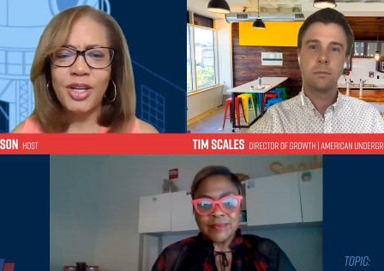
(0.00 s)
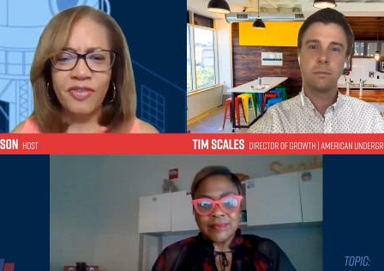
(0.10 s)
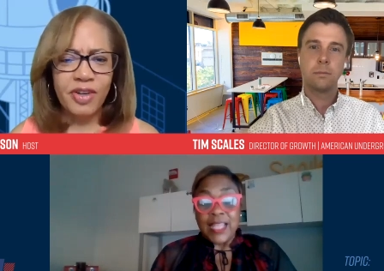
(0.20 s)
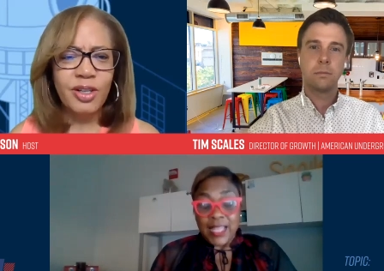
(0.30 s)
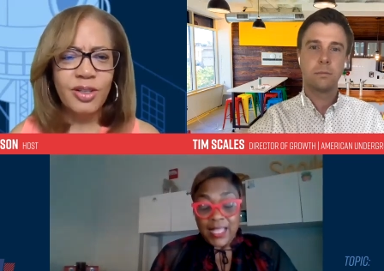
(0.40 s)
Speaker 1: you
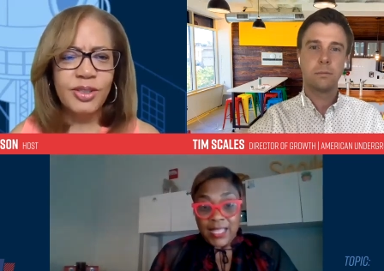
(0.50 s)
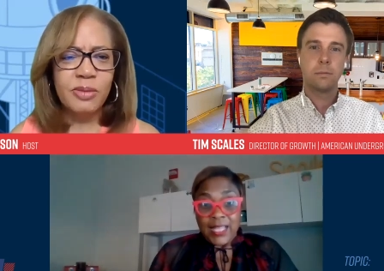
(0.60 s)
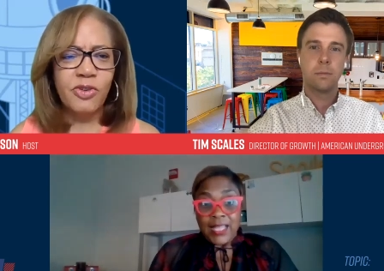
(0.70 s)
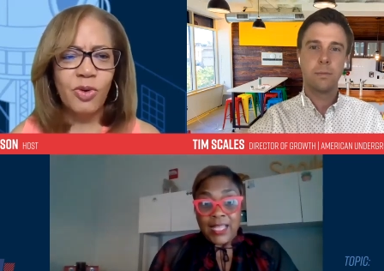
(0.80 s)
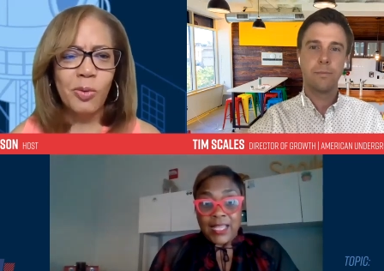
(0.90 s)
have to close
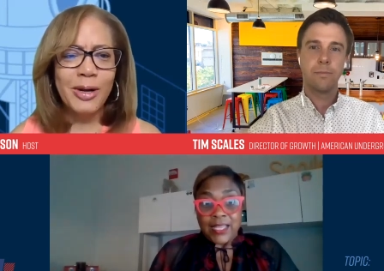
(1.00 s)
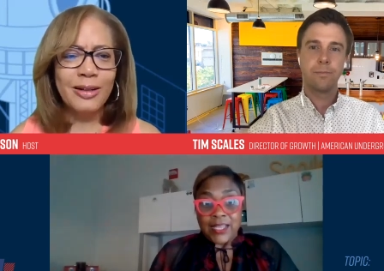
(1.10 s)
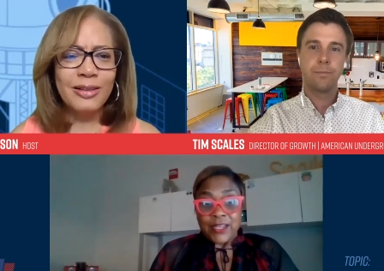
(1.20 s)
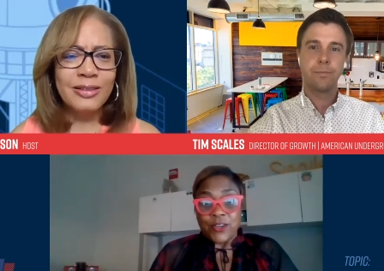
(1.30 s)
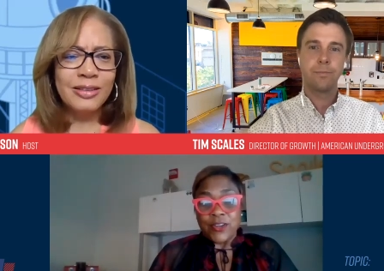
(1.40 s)
them for a
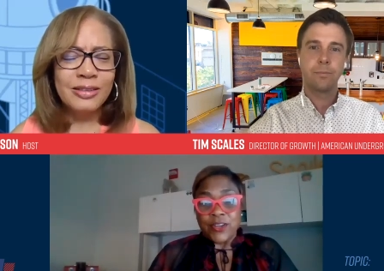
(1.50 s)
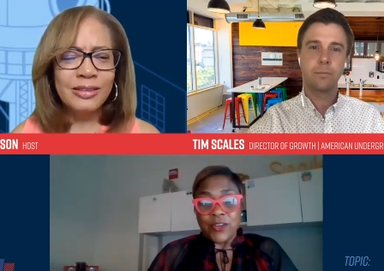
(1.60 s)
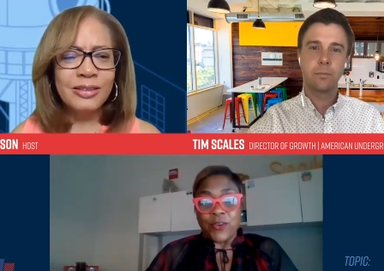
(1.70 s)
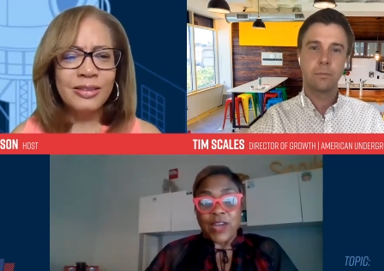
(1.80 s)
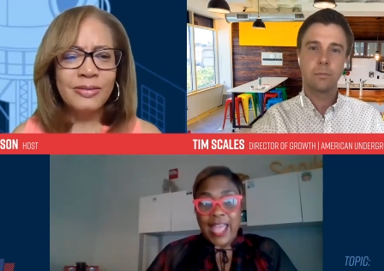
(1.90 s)
while?
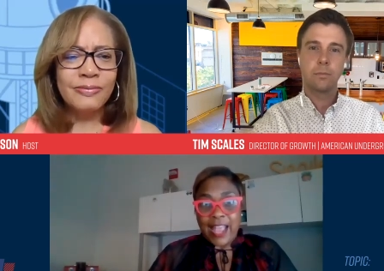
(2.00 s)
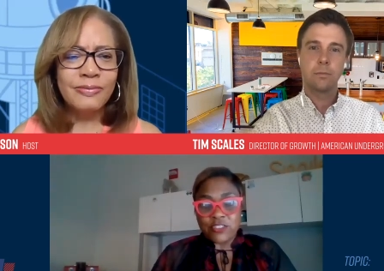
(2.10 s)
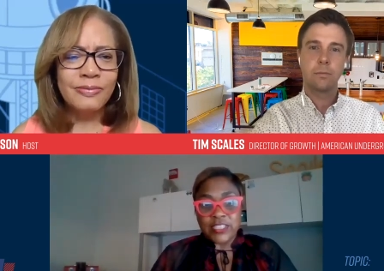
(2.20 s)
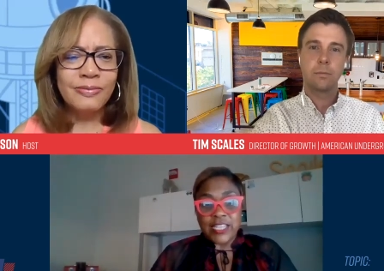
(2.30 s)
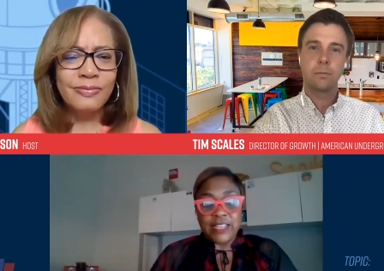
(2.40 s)

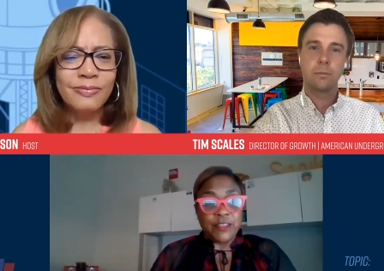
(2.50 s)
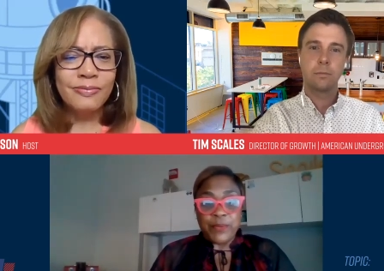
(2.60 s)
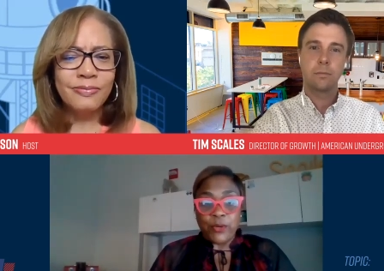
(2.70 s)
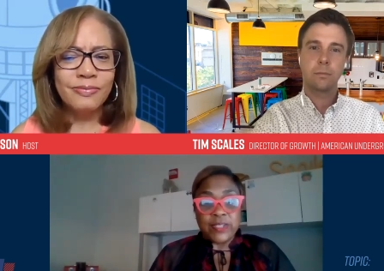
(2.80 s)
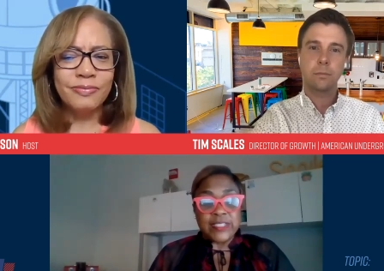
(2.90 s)
Speaker 2: Actually, the
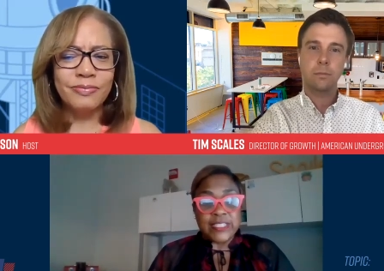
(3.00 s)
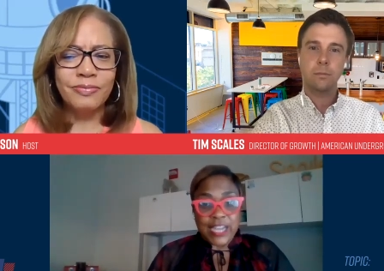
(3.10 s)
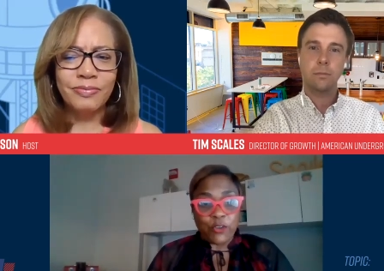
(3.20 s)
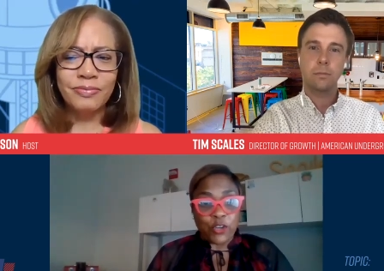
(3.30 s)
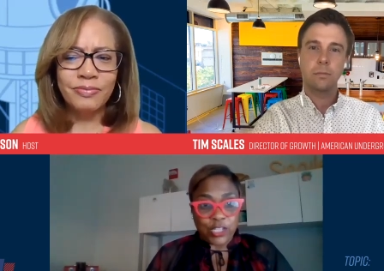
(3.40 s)
buildings never
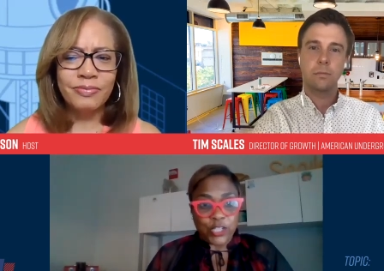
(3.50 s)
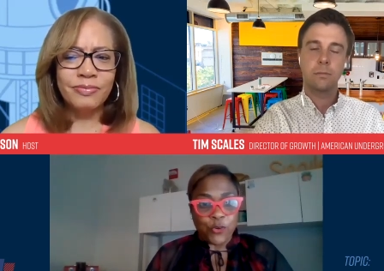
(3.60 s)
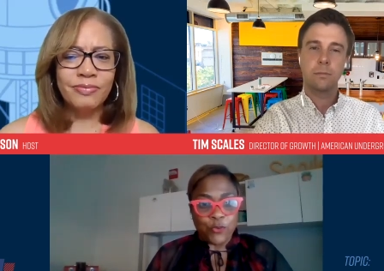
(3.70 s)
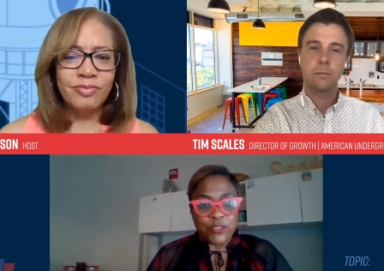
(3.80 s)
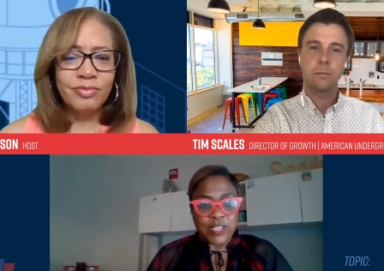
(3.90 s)

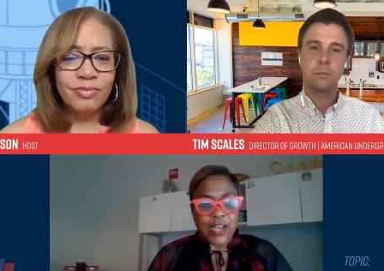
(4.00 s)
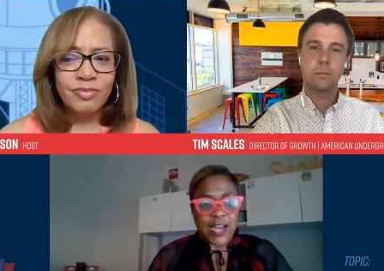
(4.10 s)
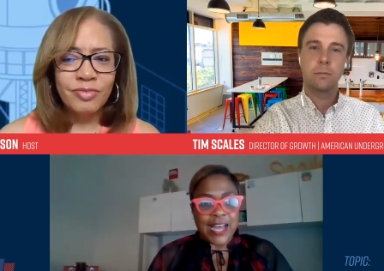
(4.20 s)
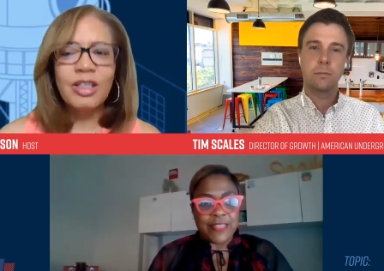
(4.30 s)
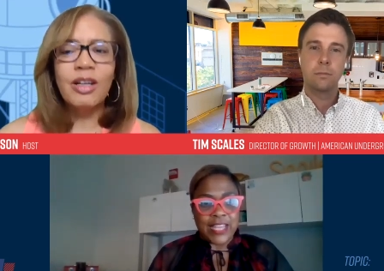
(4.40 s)
closed. Uh, I
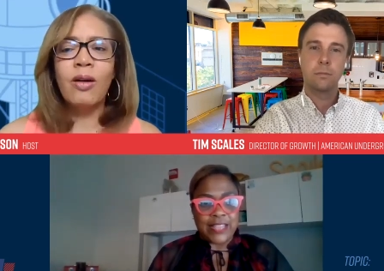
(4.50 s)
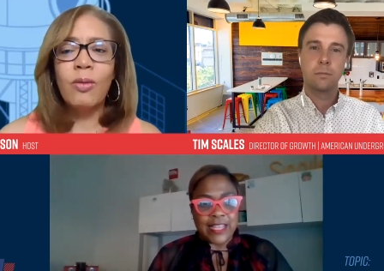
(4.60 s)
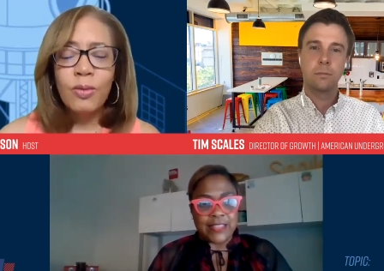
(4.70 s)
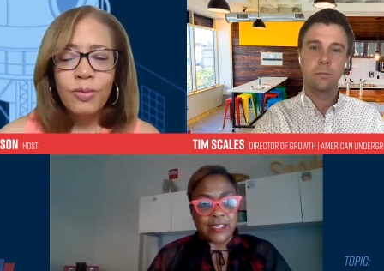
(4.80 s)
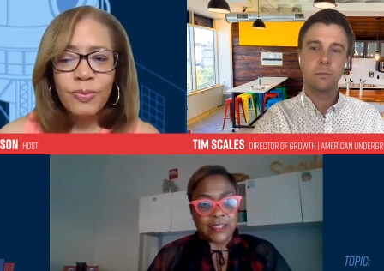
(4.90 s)
think that
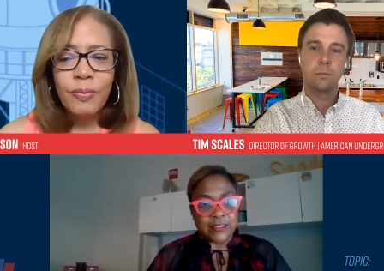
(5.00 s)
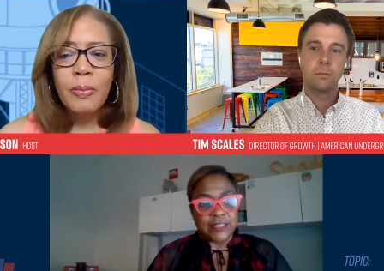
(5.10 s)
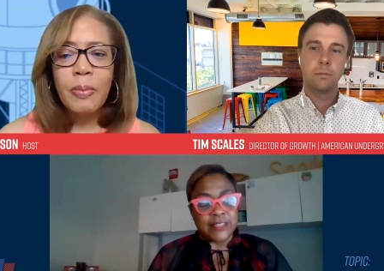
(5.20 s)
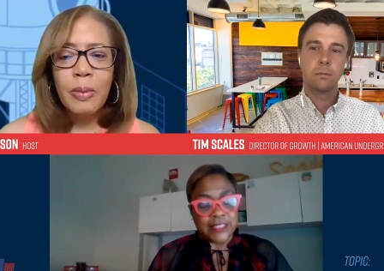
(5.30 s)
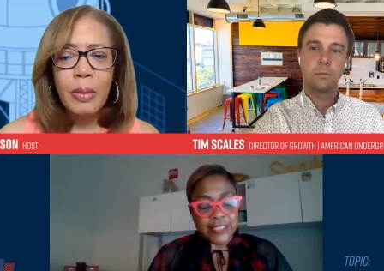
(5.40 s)
the, the, the
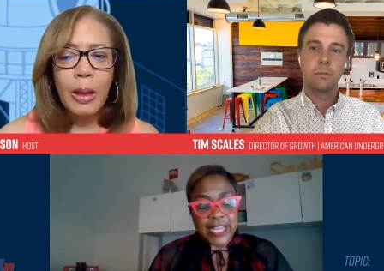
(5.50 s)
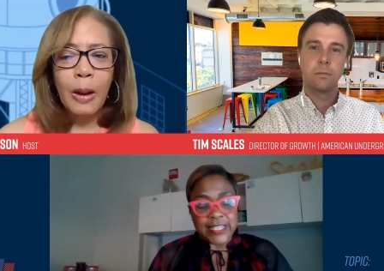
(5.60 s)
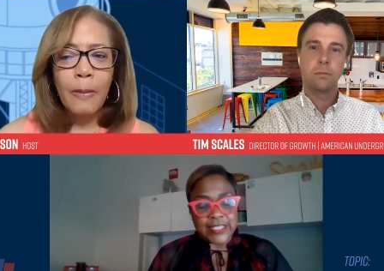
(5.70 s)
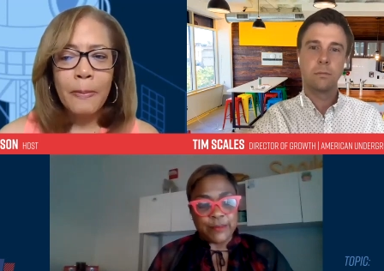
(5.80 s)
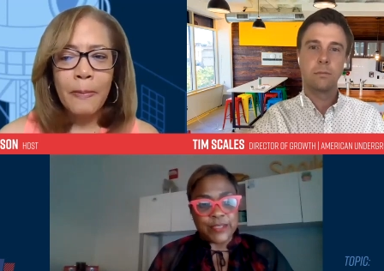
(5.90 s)
tenants
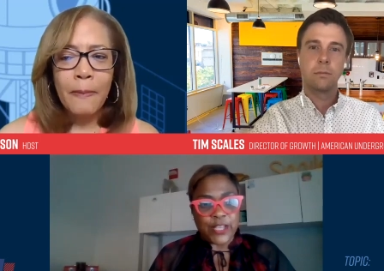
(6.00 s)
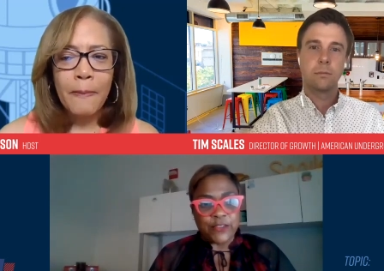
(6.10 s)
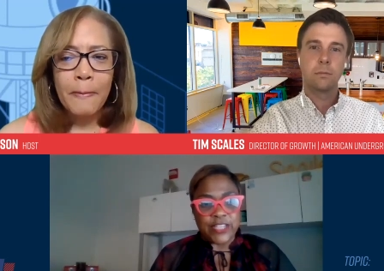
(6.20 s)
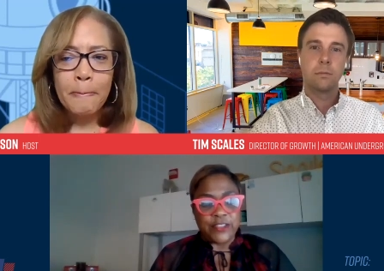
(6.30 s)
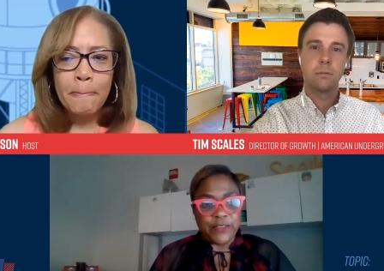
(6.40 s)
themselves
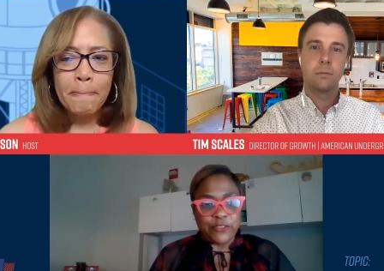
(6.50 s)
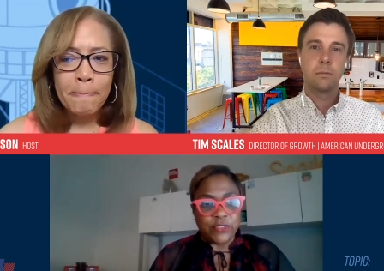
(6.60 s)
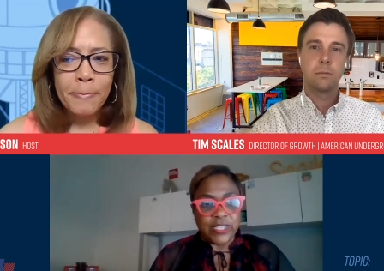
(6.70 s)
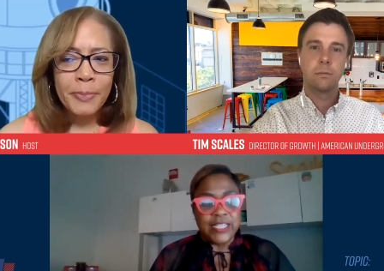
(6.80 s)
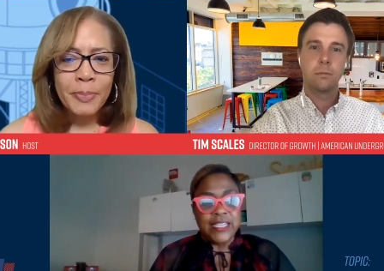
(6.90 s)

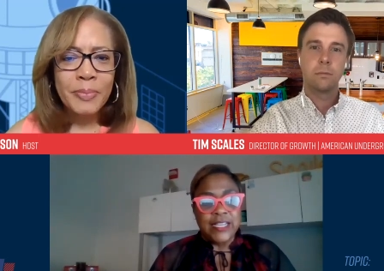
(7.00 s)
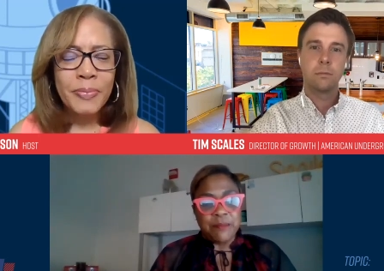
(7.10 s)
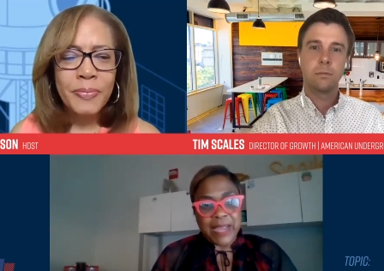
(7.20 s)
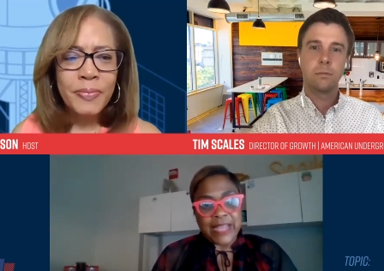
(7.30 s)
individually made